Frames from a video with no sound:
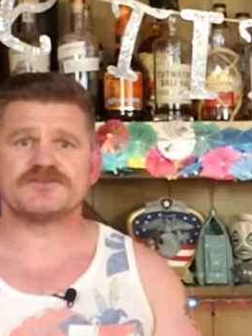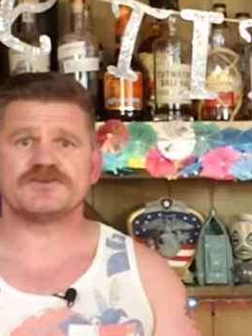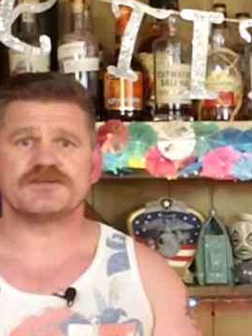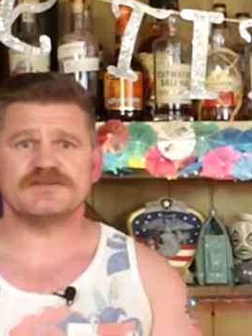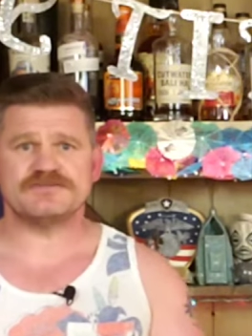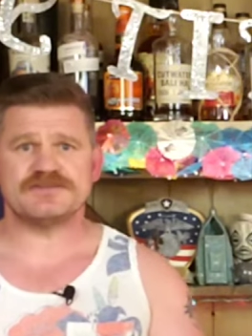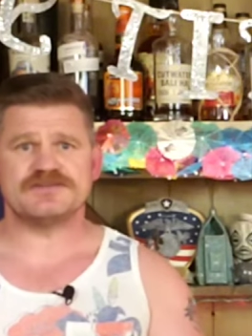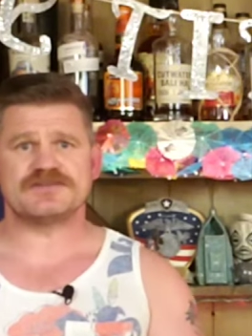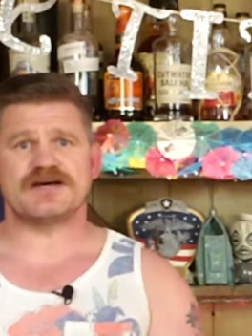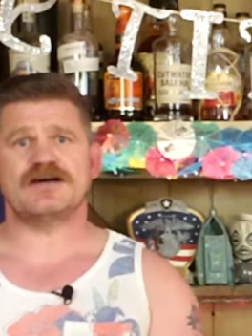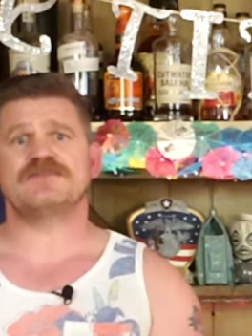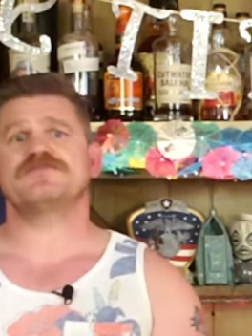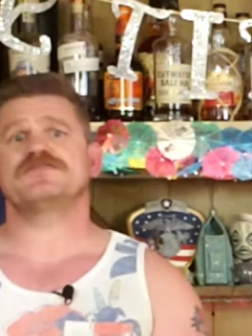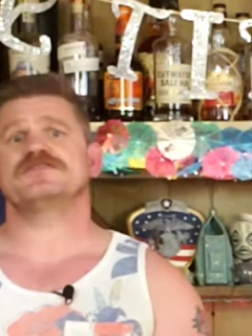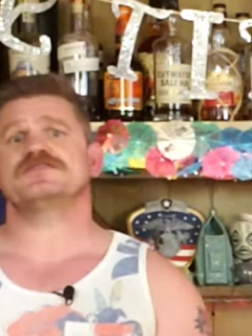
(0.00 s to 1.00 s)
so it gives it a
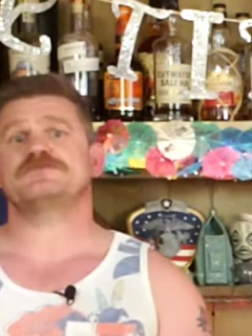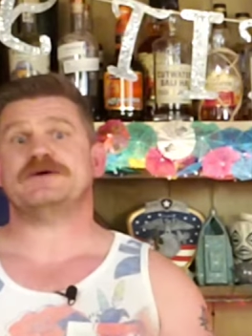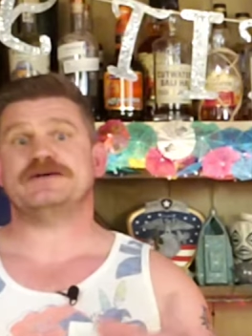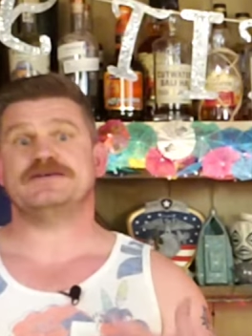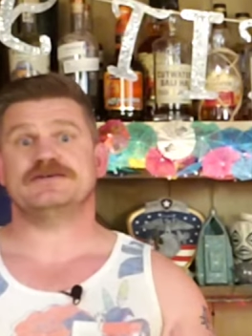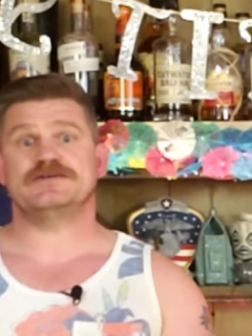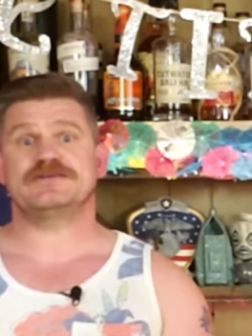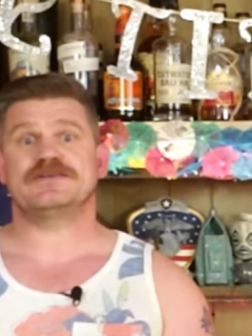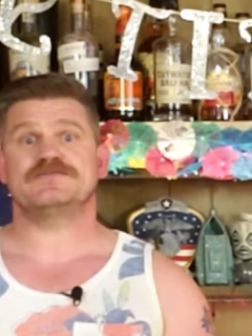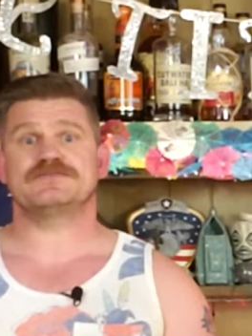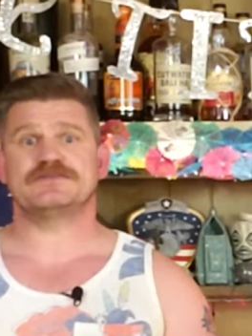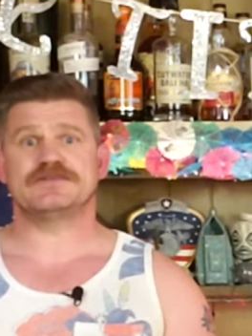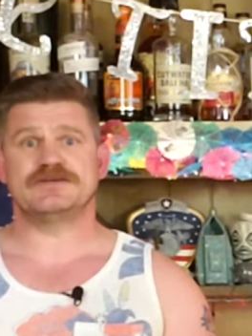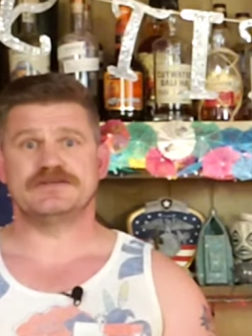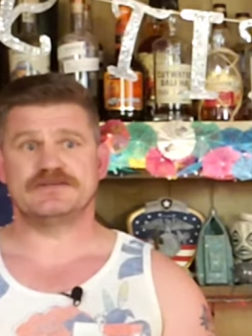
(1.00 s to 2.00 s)
time for the spice. It gives
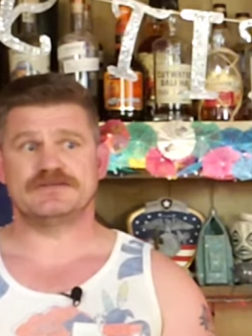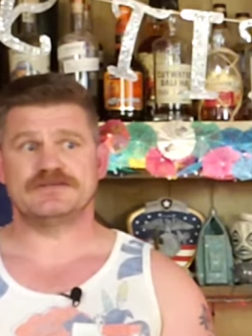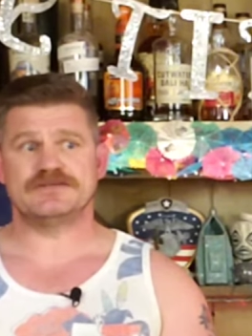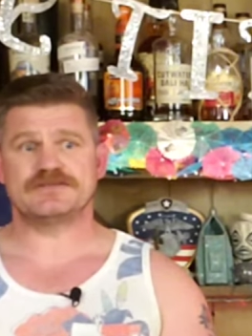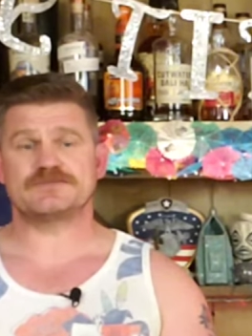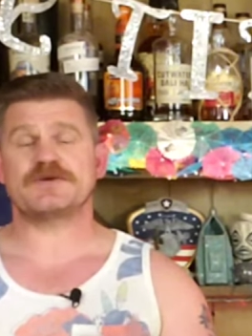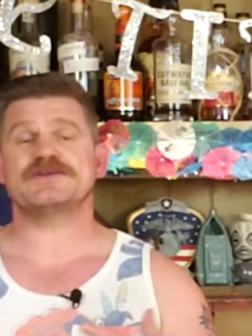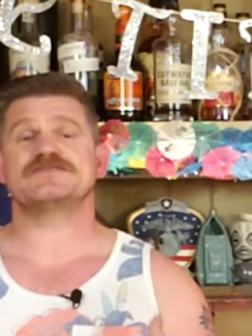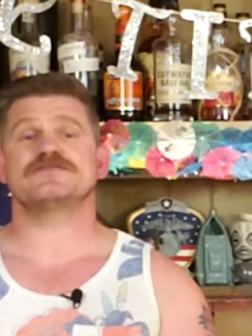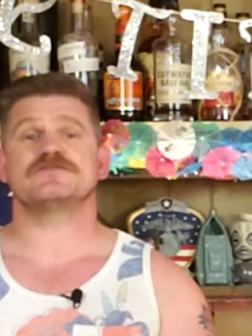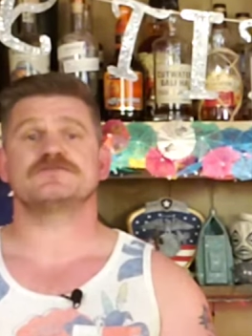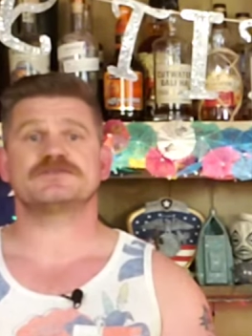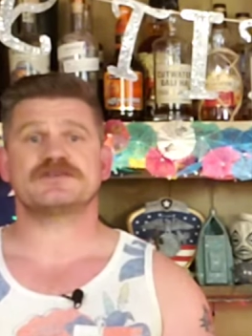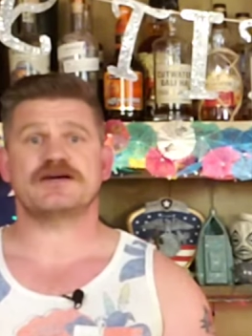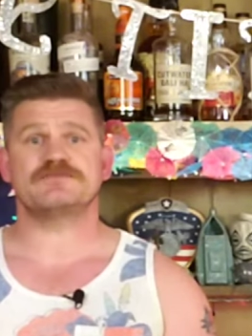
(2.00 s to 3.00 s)
it the spice a
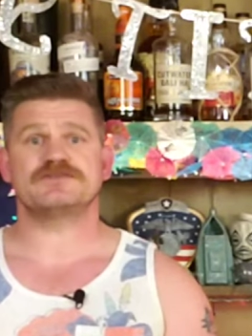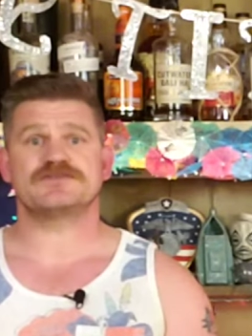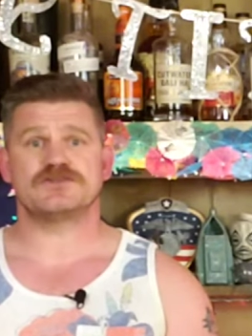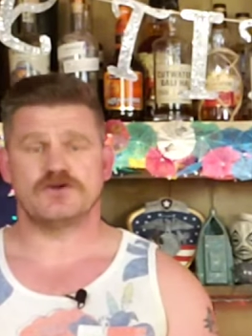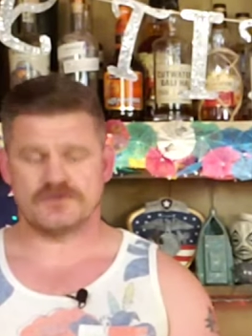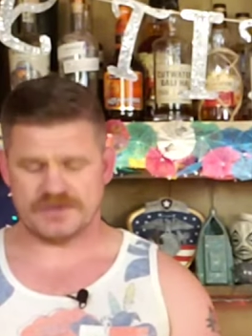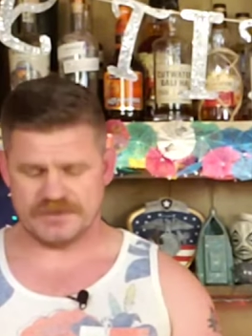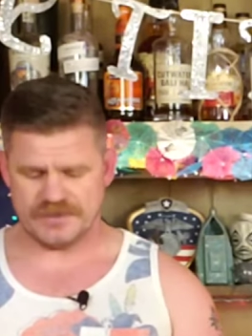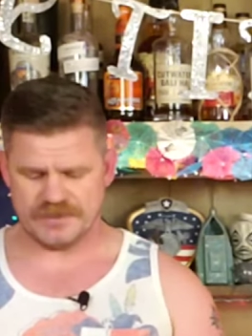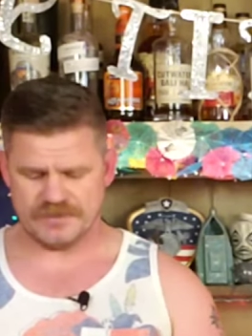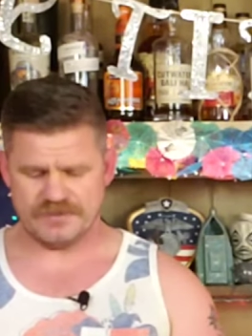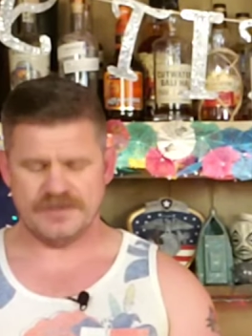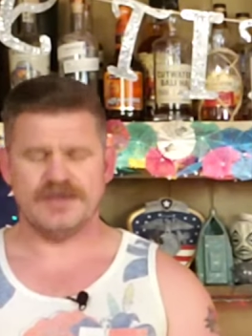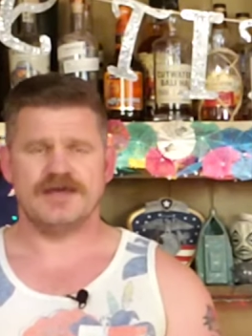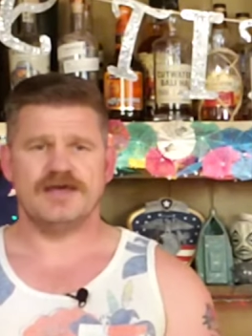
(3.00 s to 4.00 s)
little bit of time to soak in
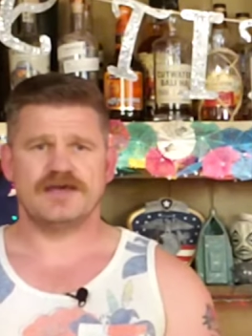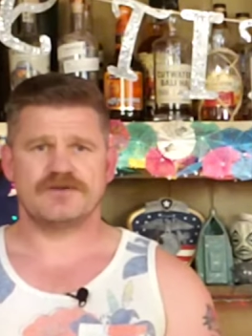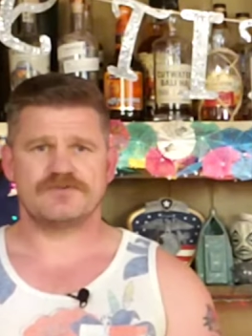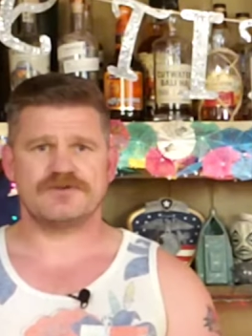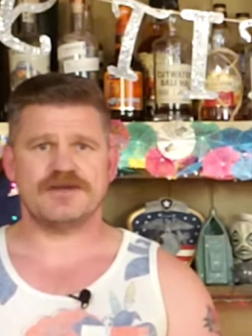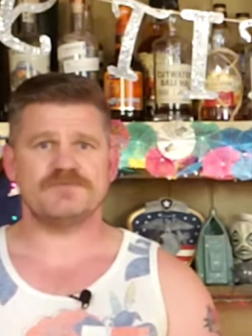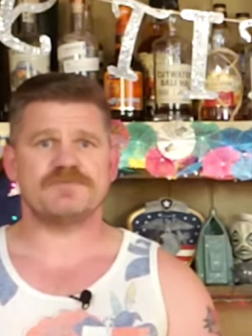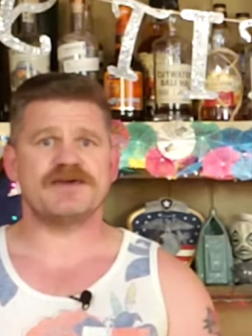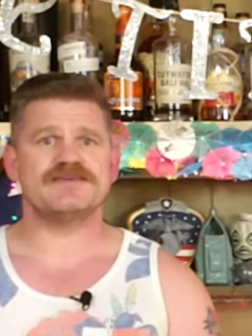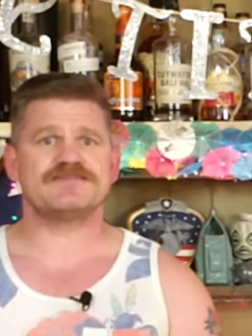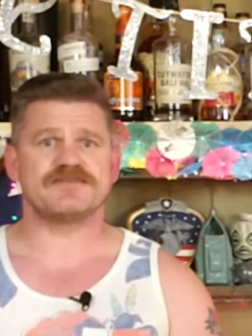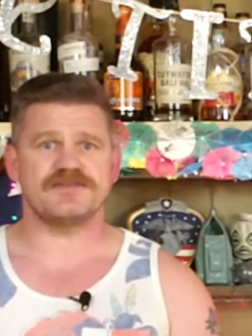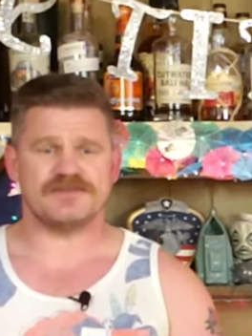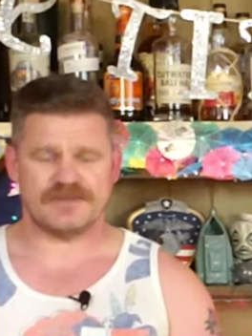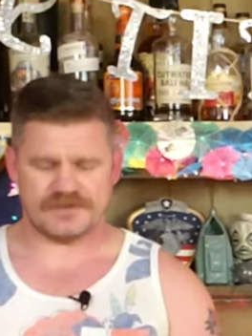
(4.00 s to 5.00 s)
there, create
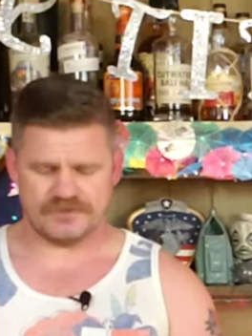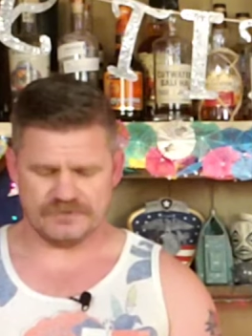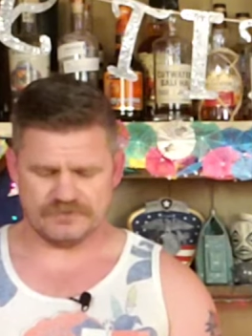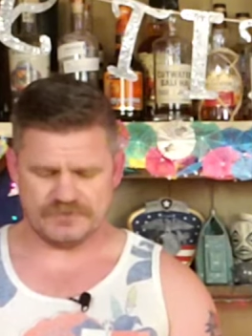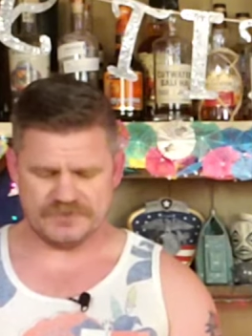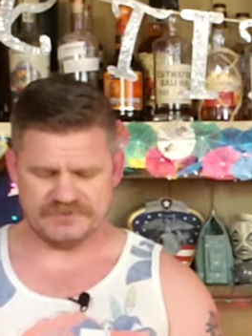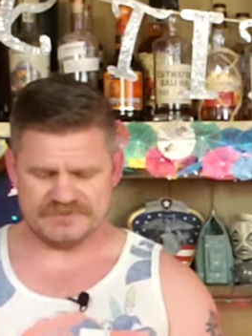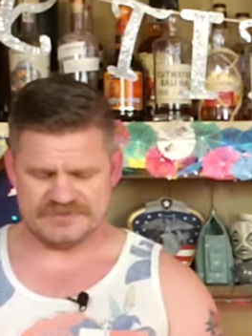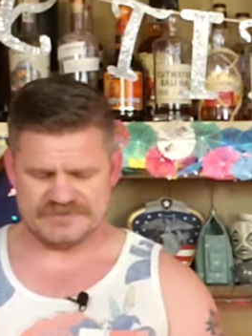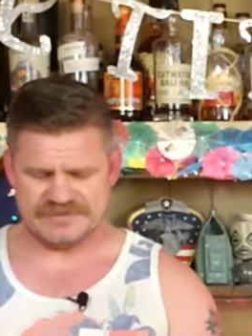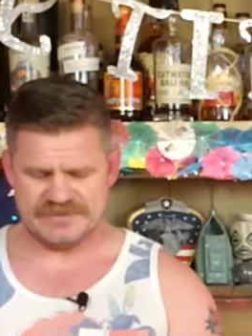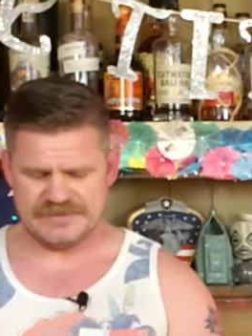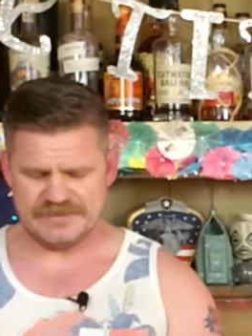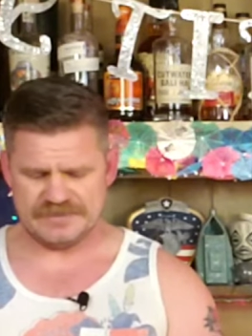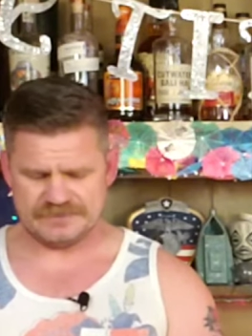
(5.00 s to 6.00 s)
basically like a little bit of a
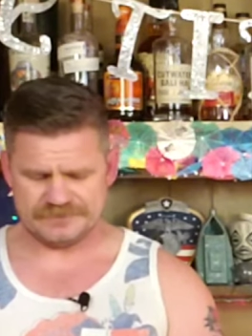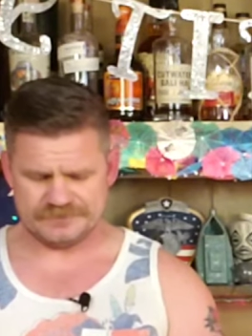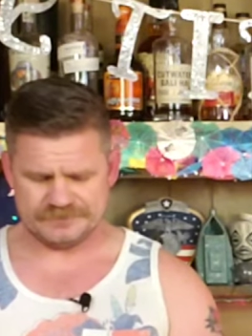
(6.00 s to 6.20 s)
tea.